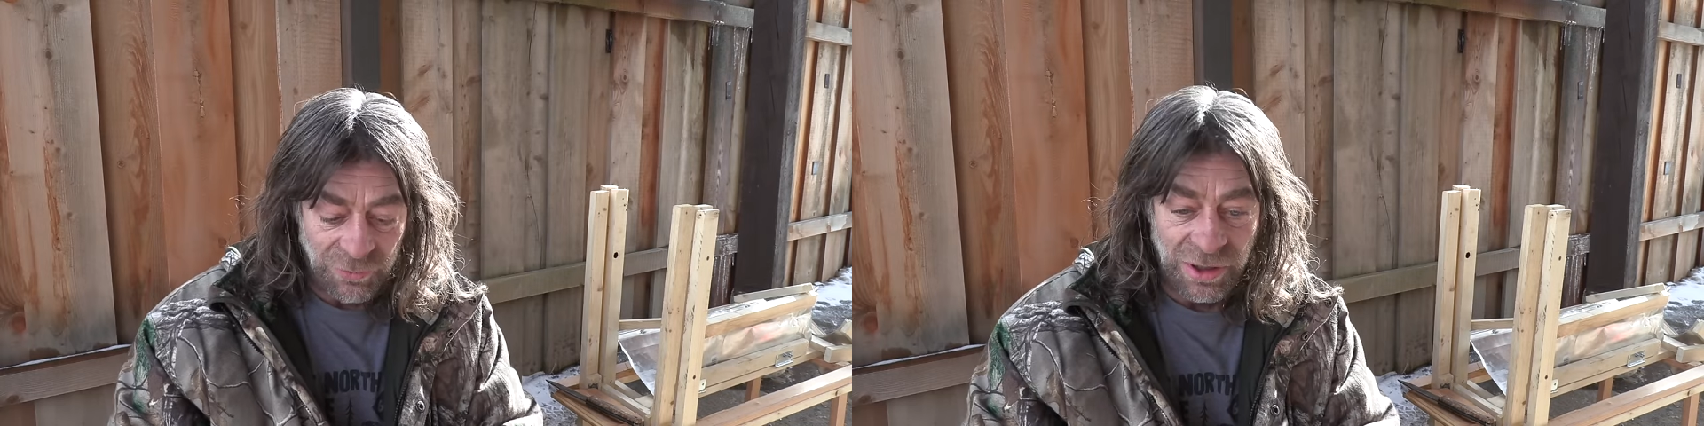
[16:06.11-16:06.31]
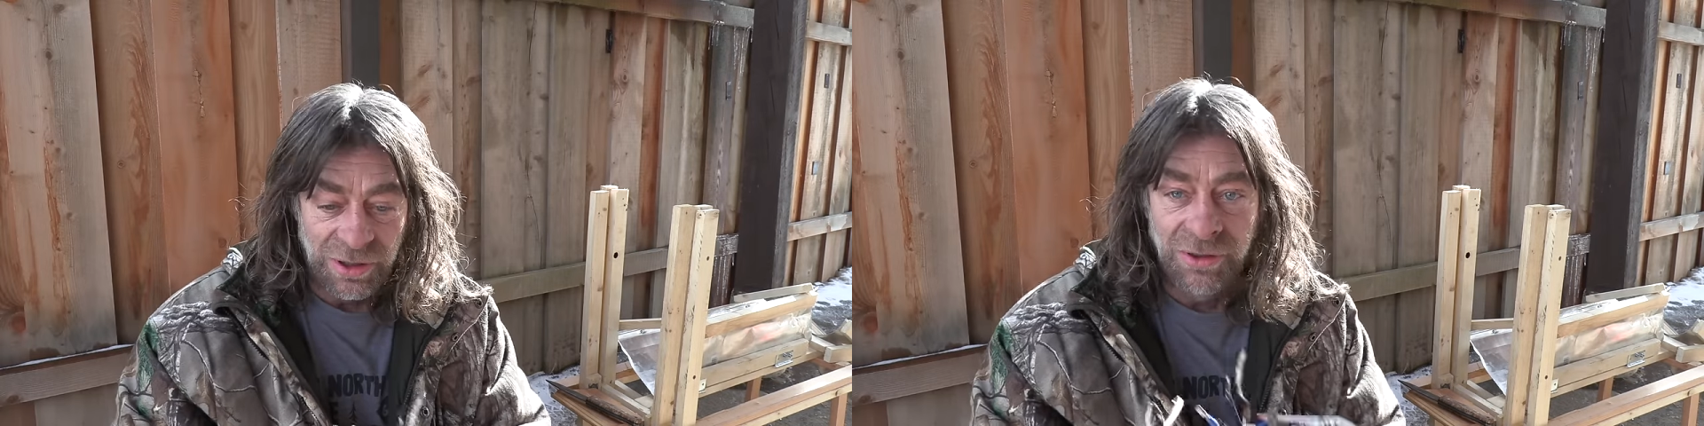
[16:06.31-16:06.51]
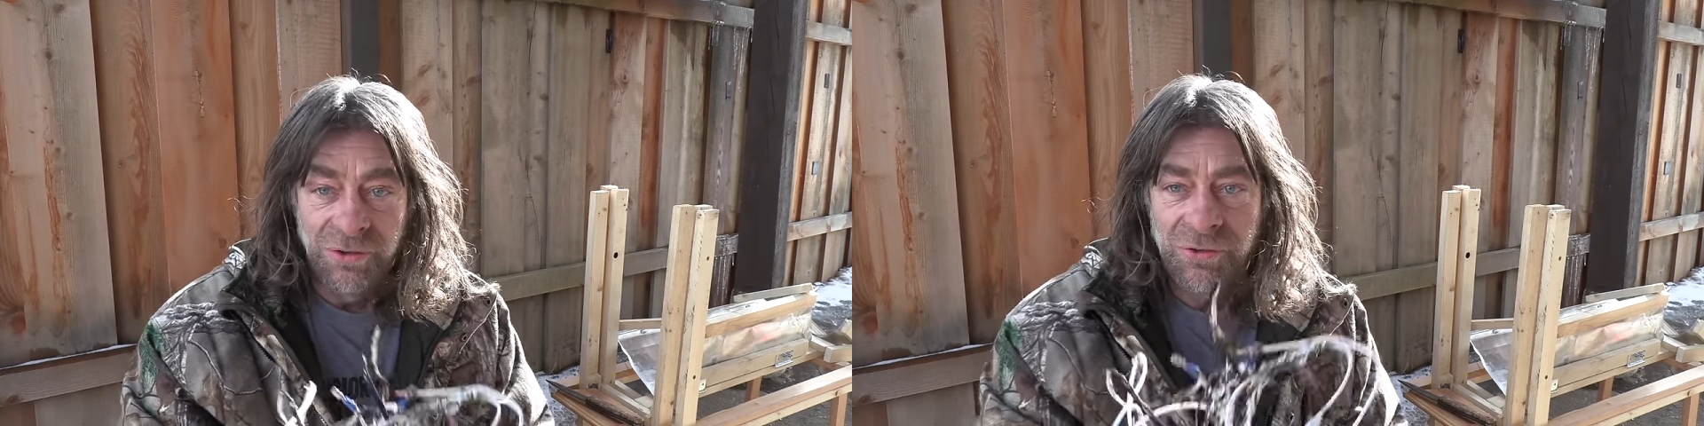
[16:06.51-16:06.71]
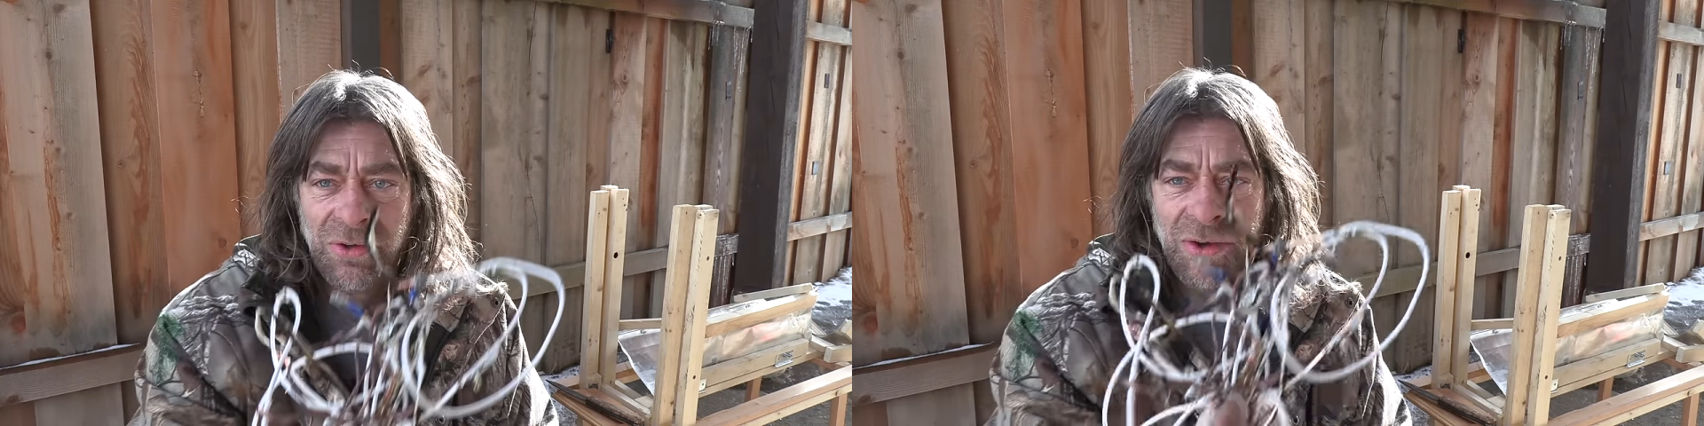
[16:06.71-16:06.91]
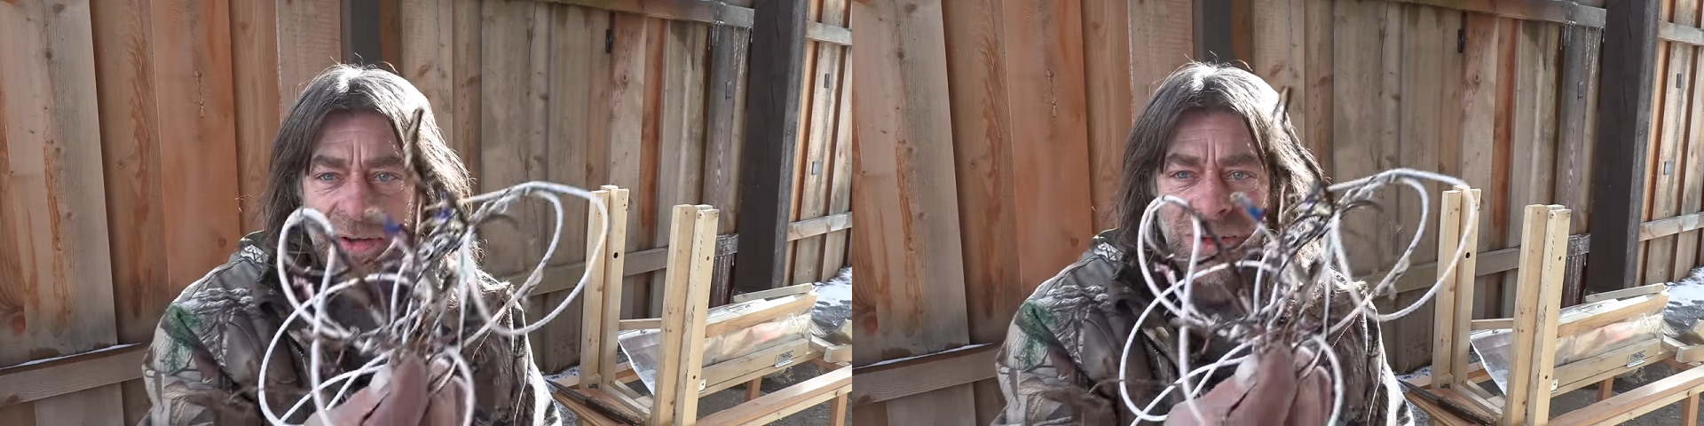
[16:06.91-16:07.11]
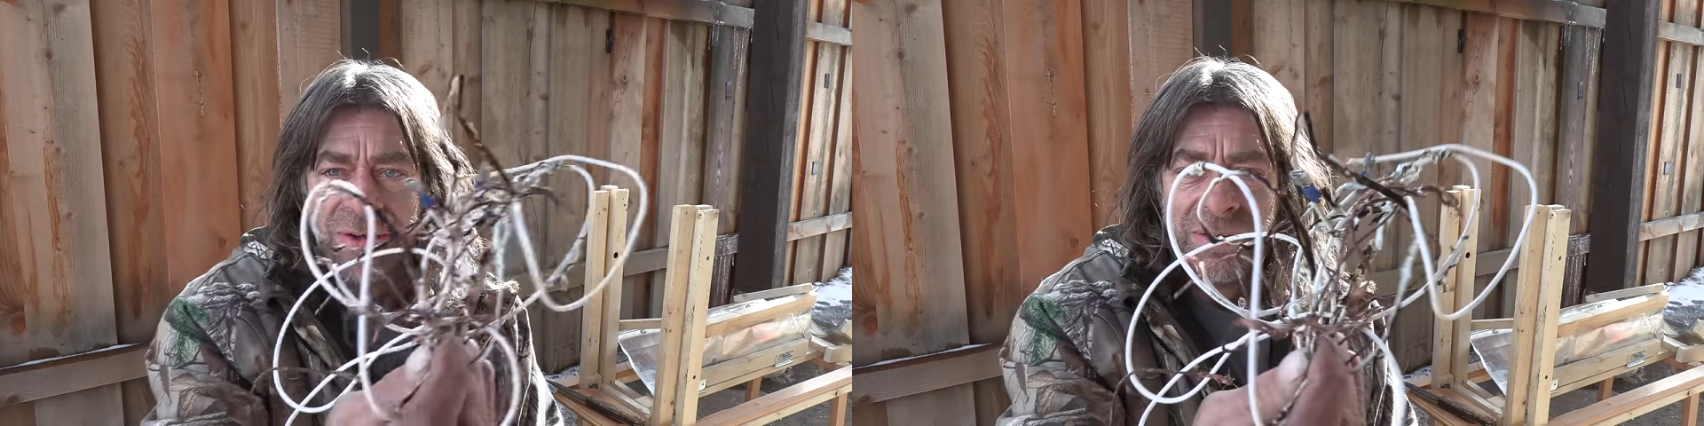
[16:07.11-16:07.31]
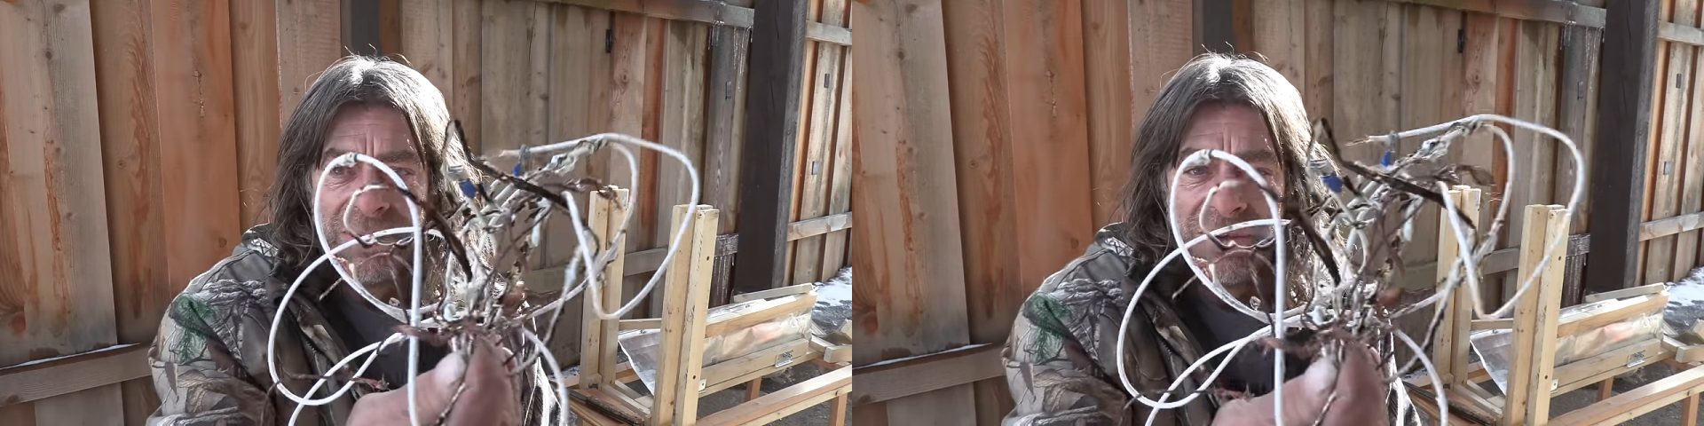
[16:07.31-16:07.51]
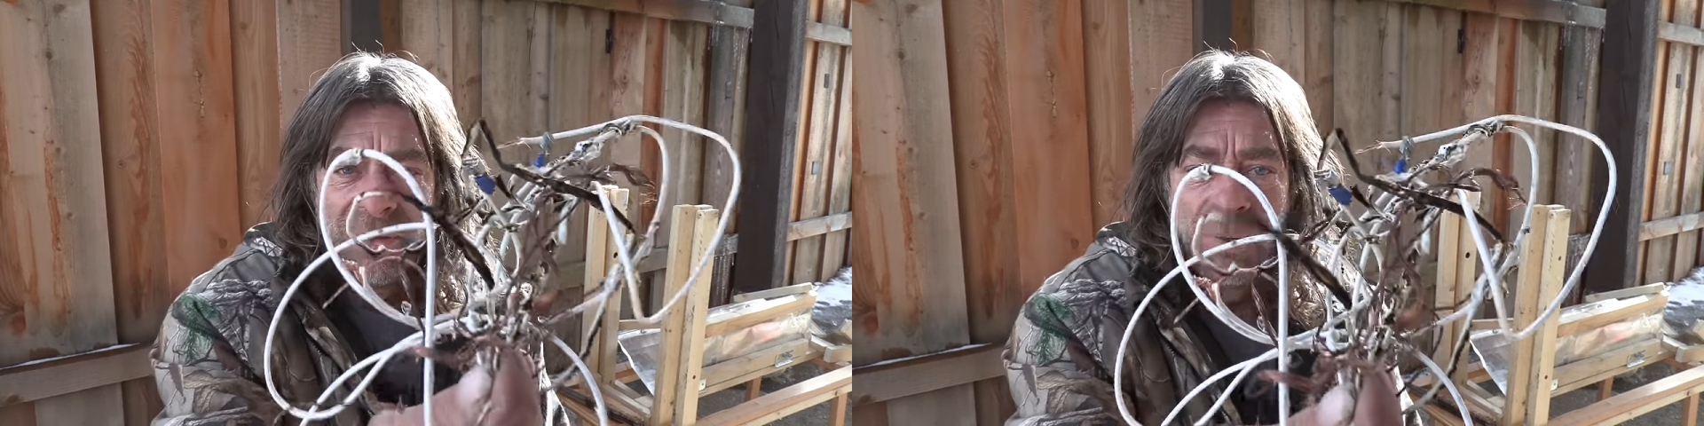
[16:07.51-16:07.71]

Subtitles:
seconds, the